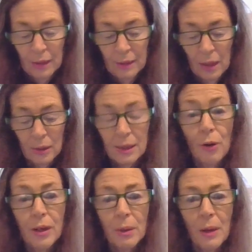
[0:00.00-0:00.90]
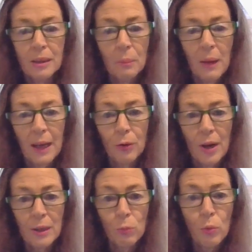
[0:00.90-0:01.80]
So sorry about the
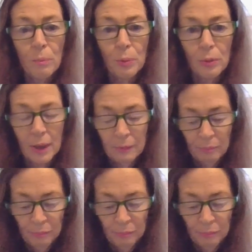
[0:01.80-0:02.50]
background whimpering.